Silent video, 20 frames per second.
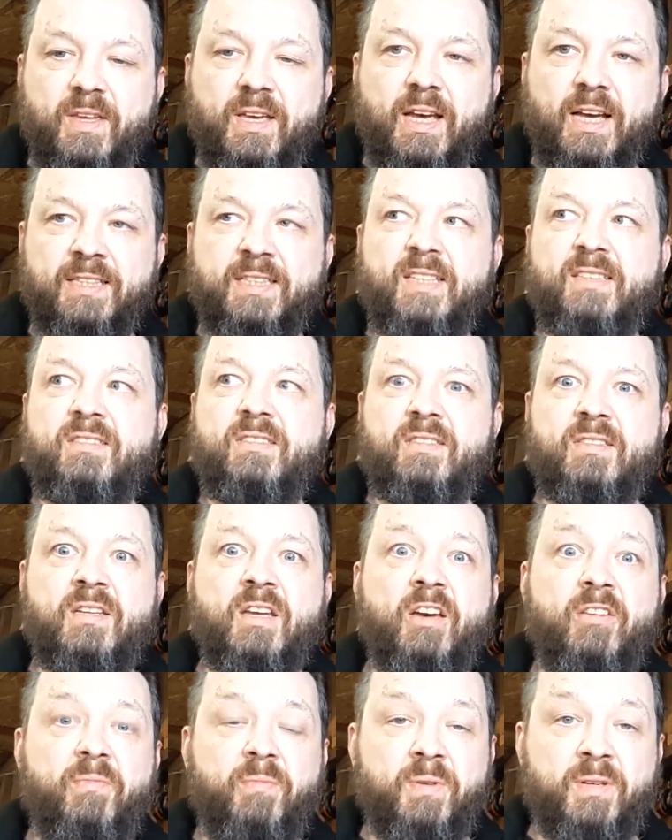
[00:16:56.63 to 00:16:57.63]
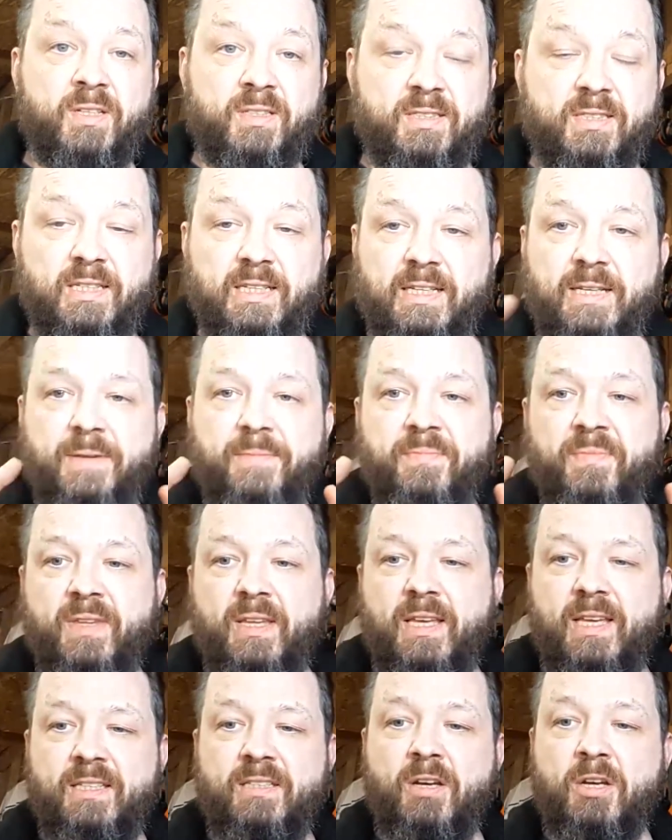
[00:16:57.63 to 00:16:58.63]
I say stuff because
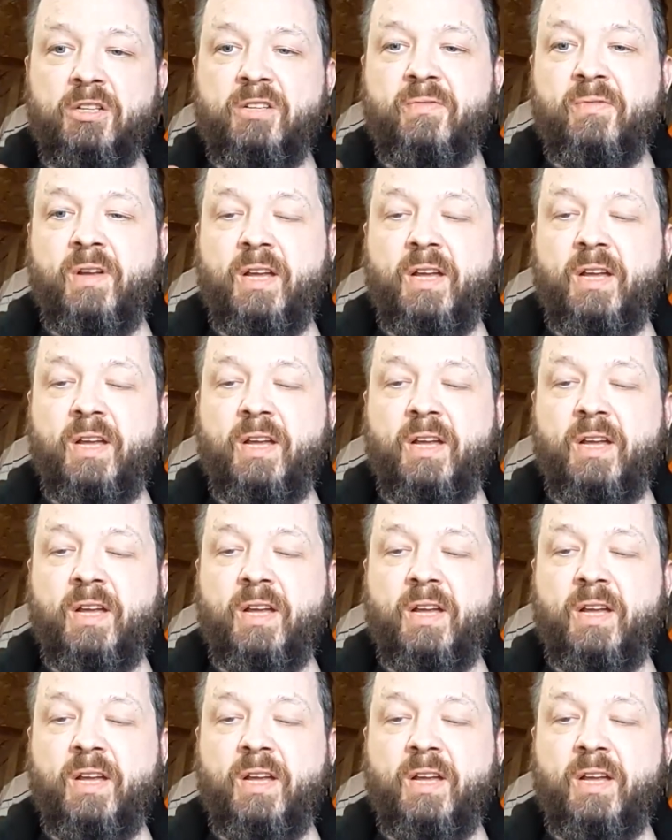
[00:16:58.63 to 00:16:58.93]
it's kind of